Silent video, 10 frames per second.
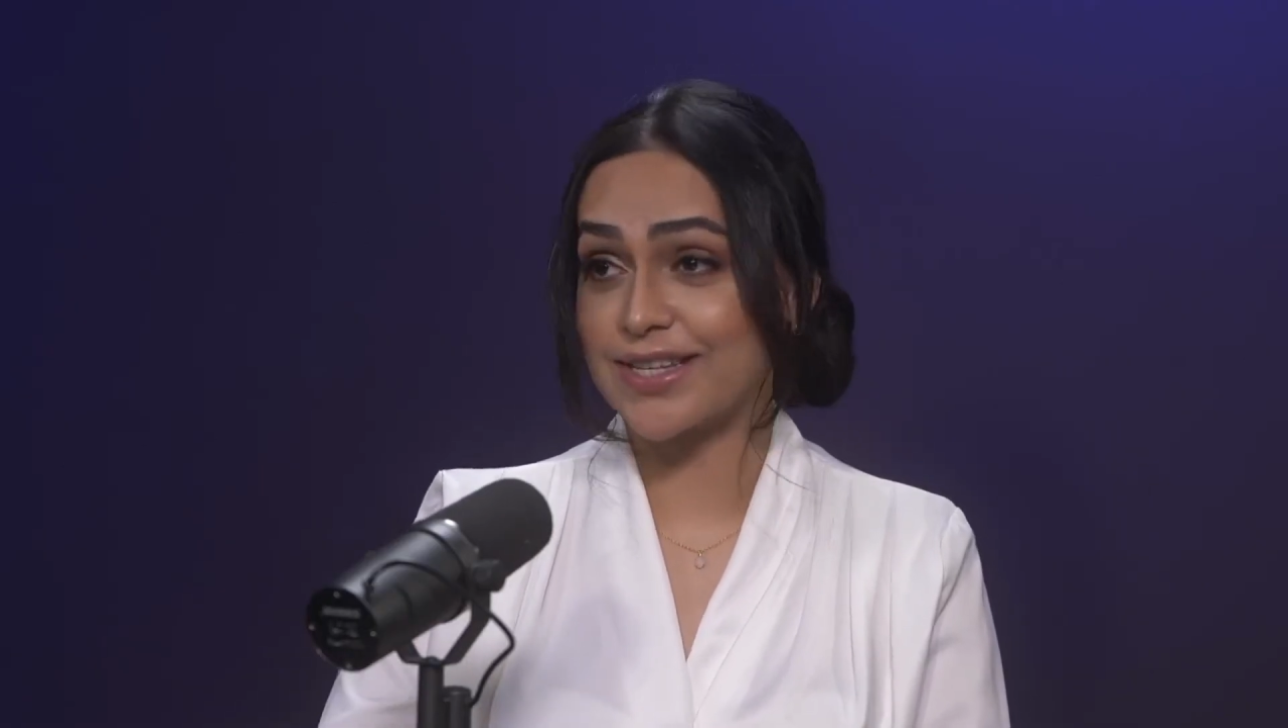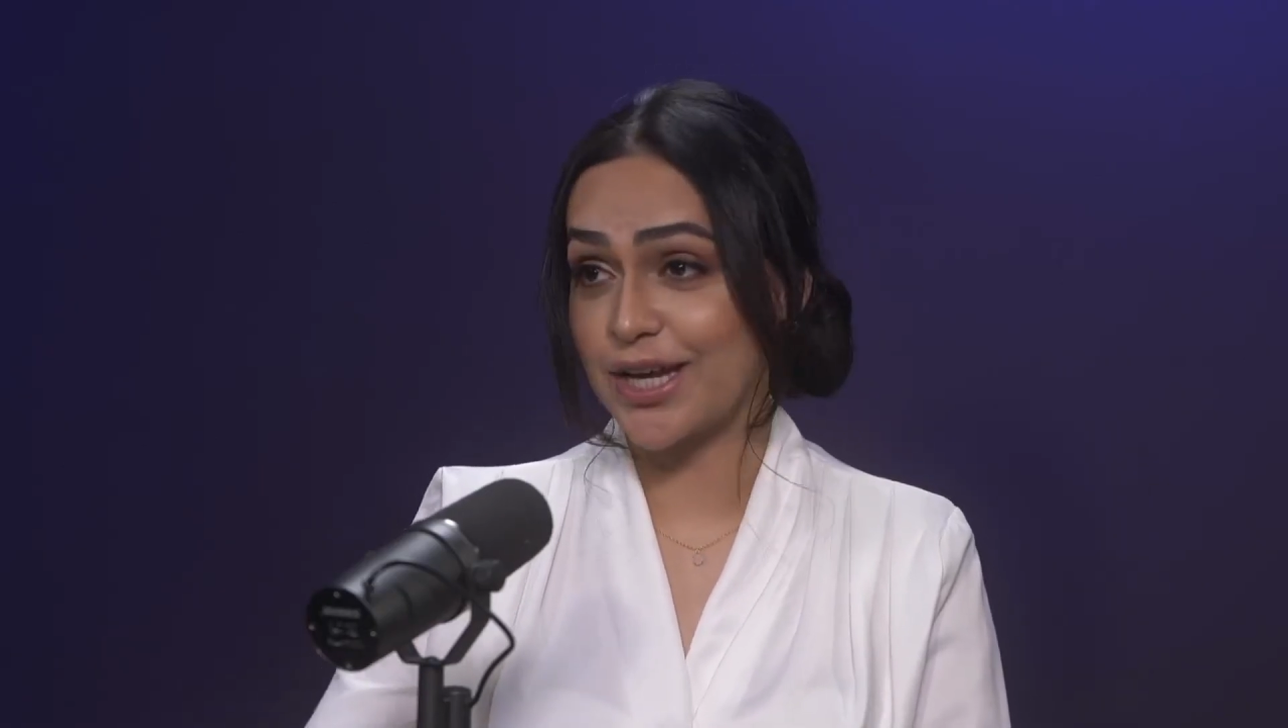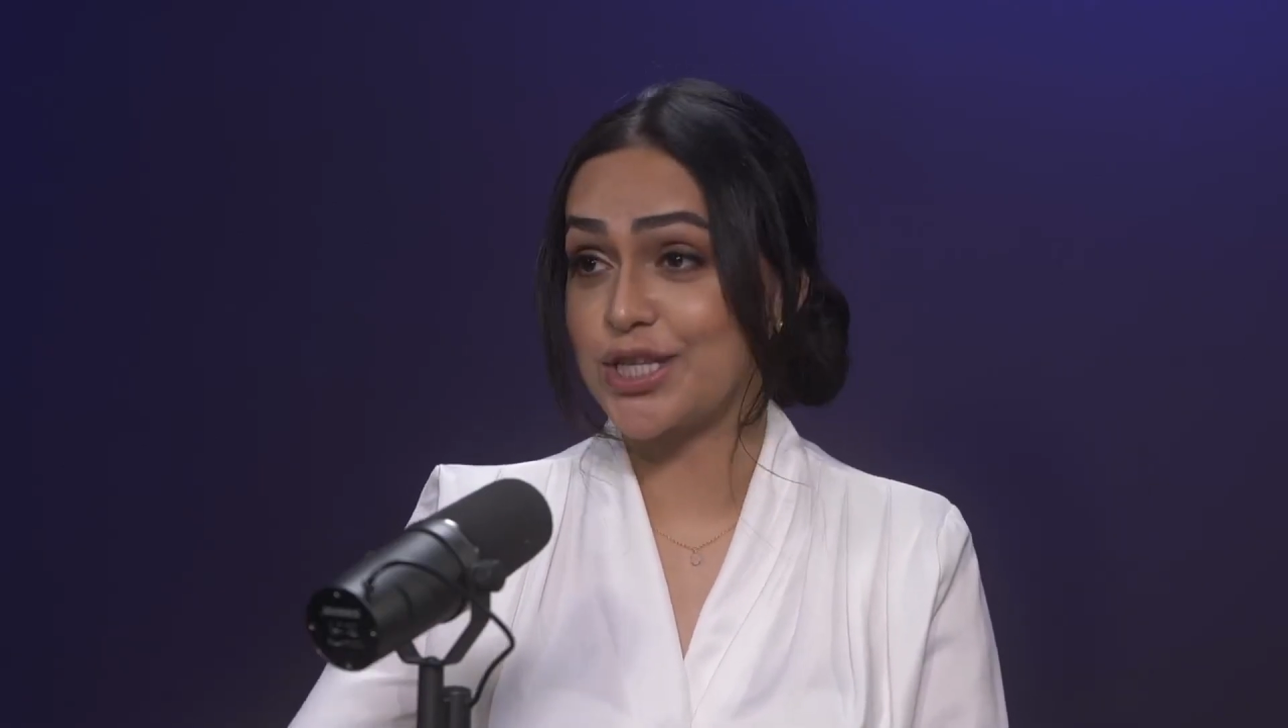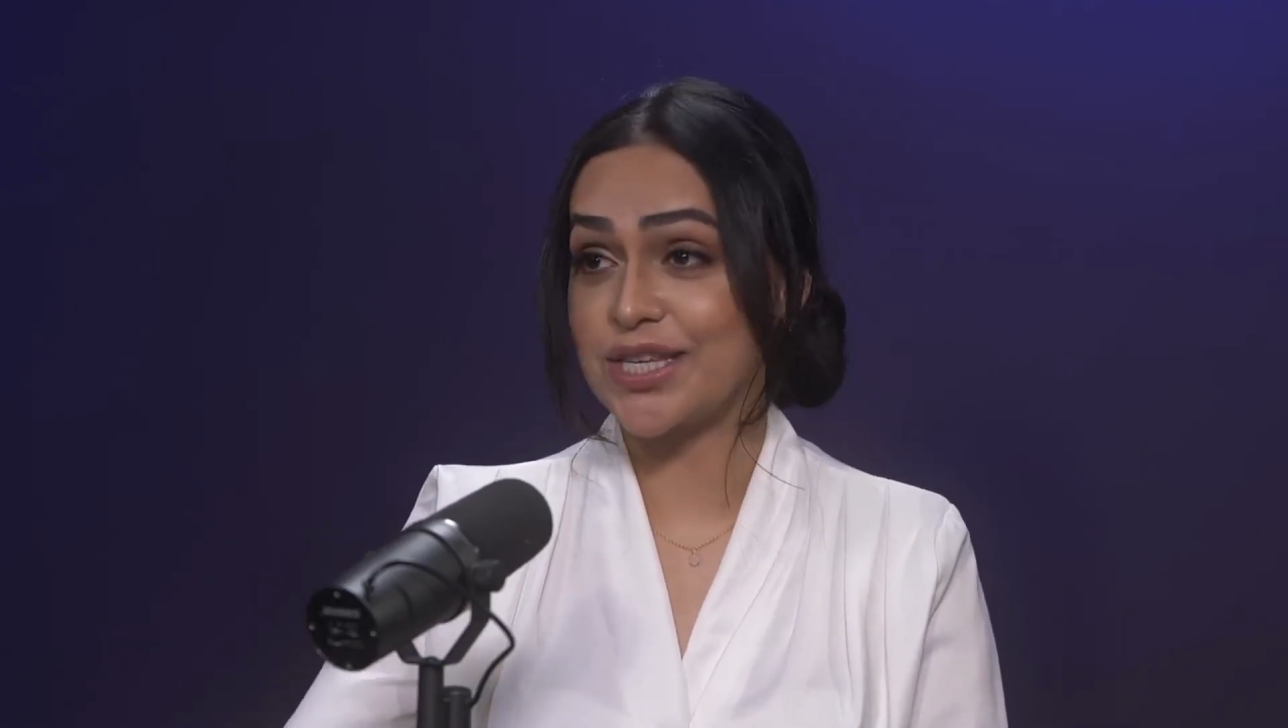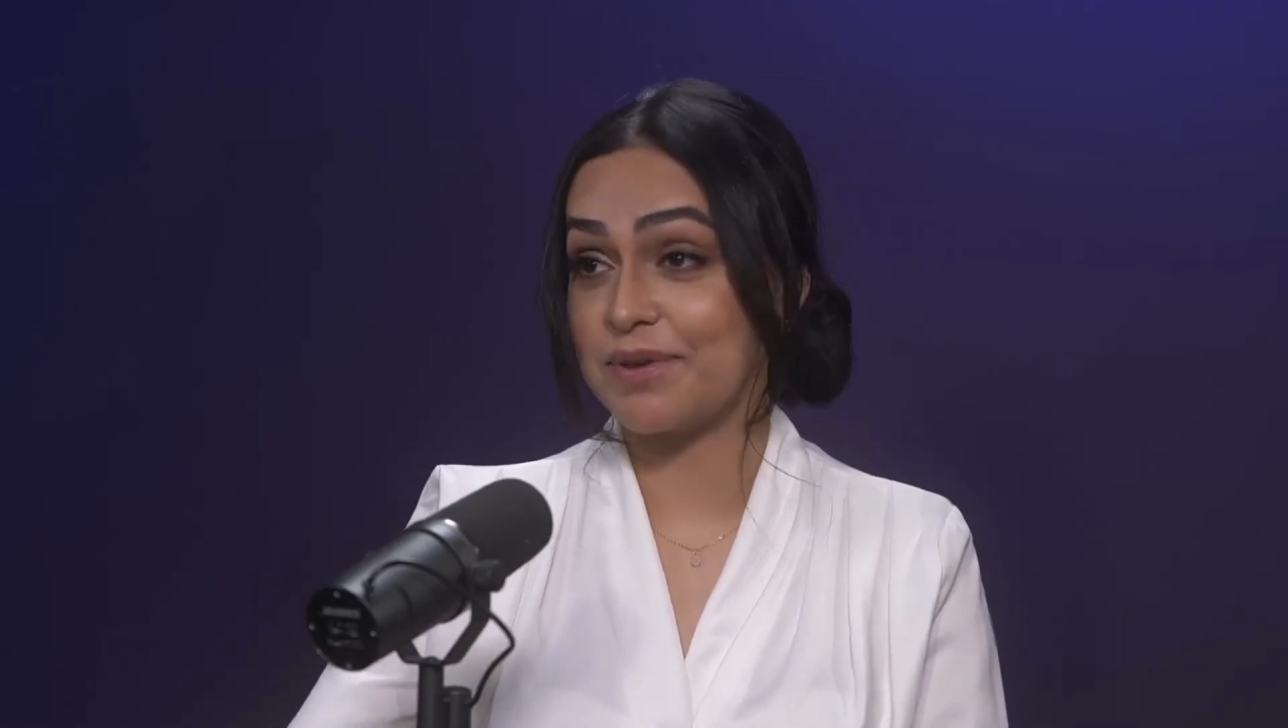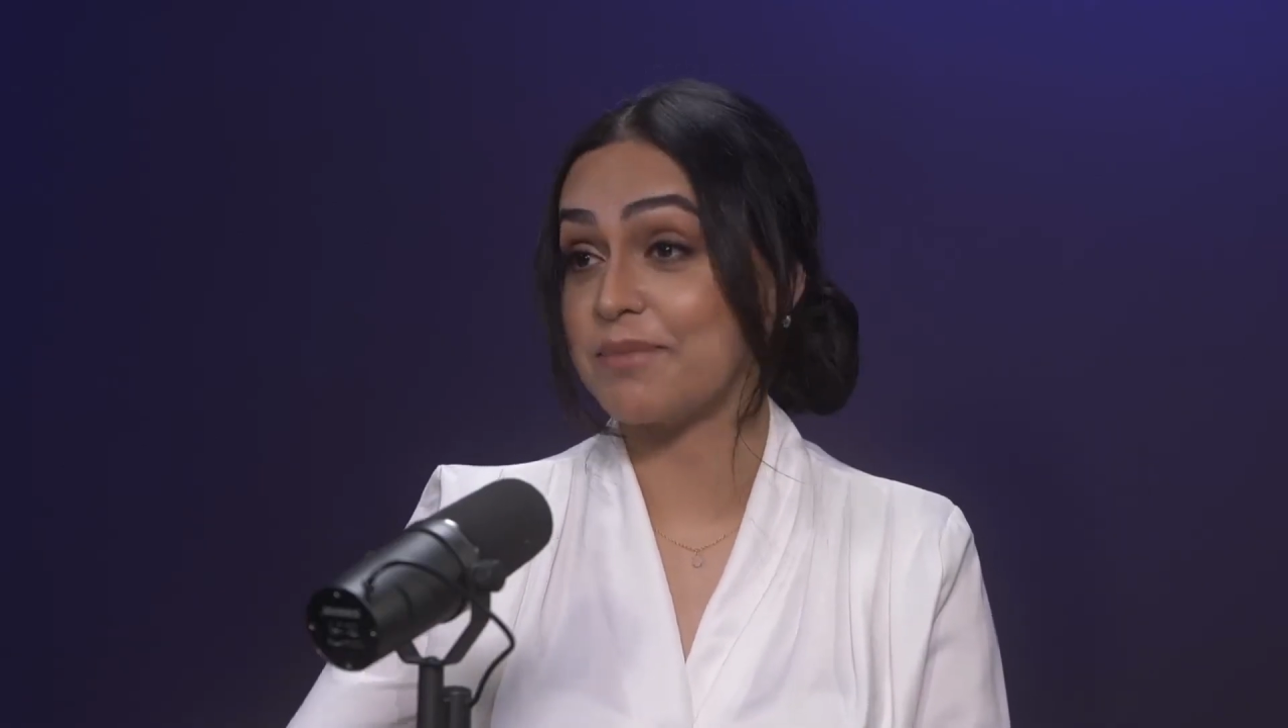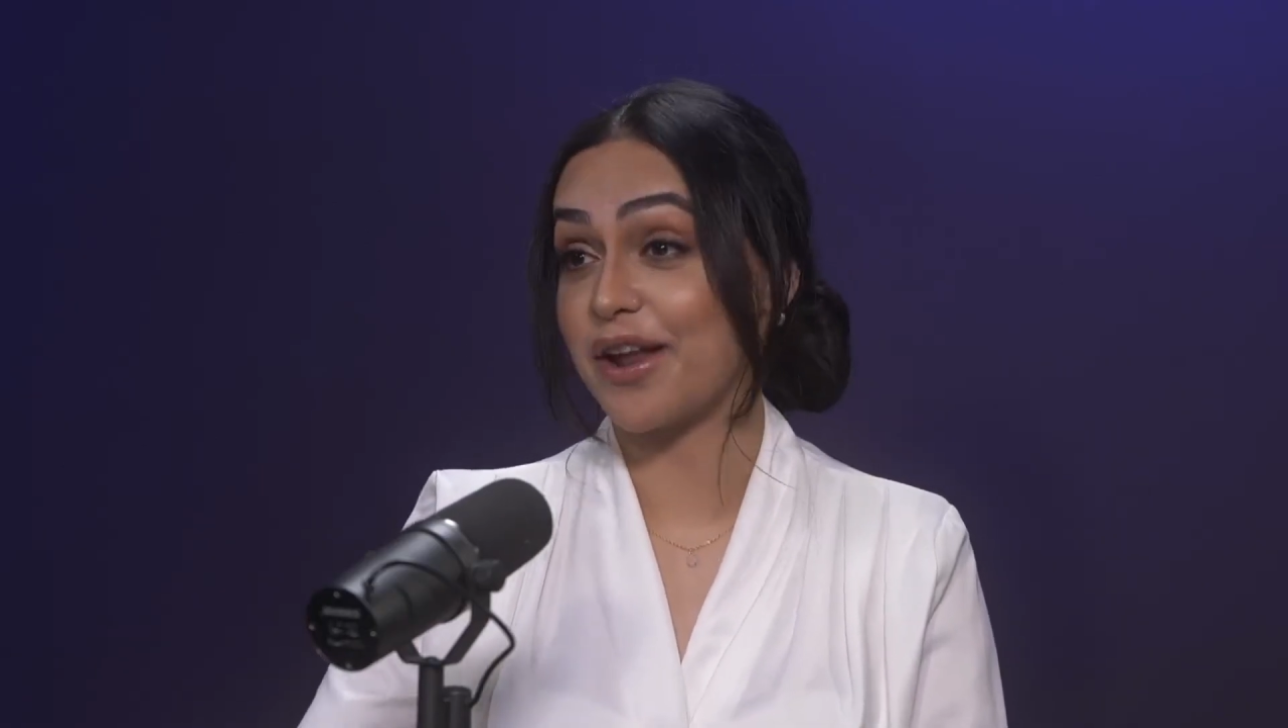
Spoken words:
an HCP